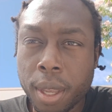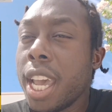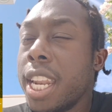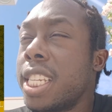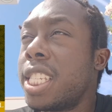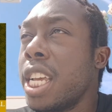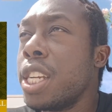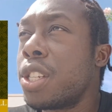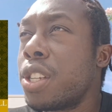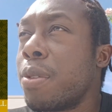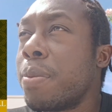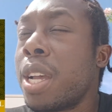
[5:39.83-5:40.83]
And
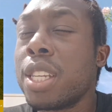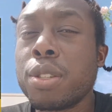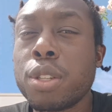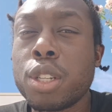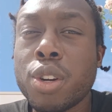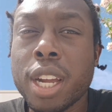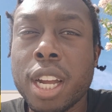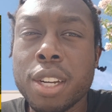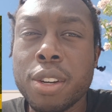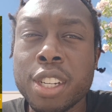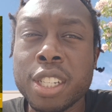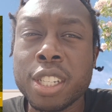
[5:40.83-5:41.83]
essentially, because it was a Tricon
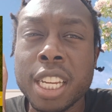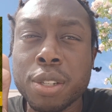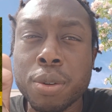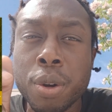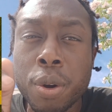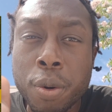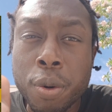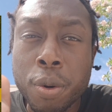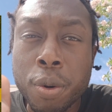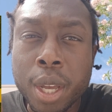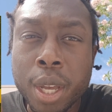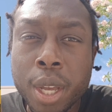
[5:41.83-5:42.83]
residential
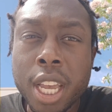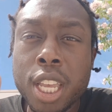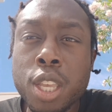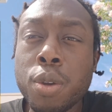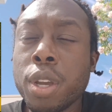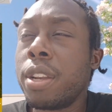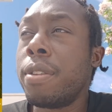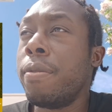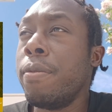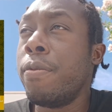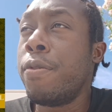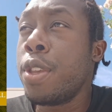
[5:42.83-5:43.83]
home, you could
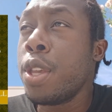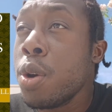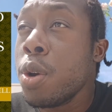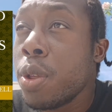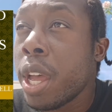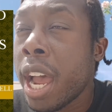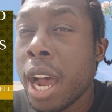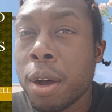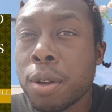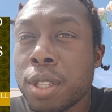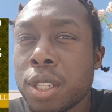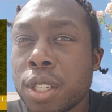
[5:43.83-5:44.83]
view the
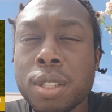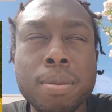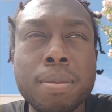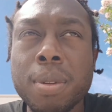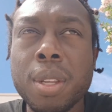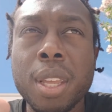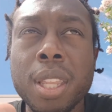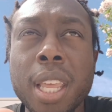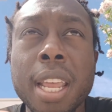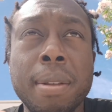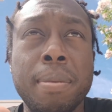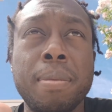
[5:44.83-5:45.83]
house and
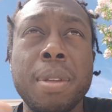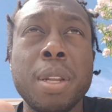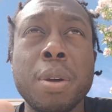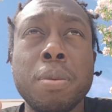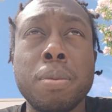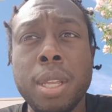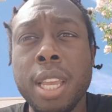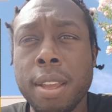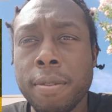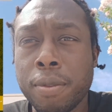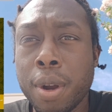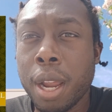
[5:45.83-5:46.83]
then, you know, leave,
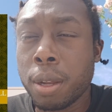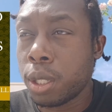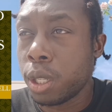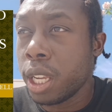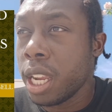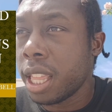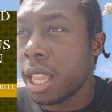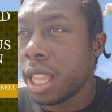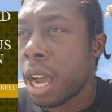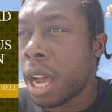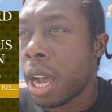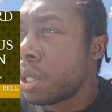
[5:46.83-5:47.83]
right? I was looking at the
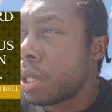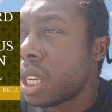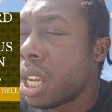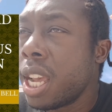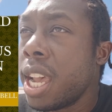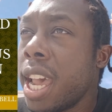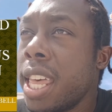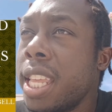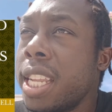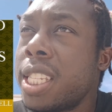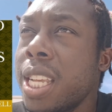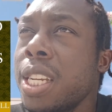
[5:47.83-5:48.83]
house, and
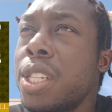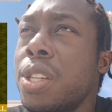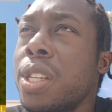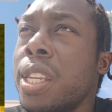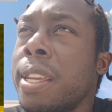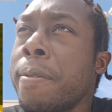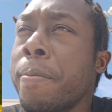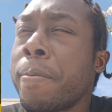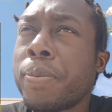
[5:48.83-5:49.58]
essentially,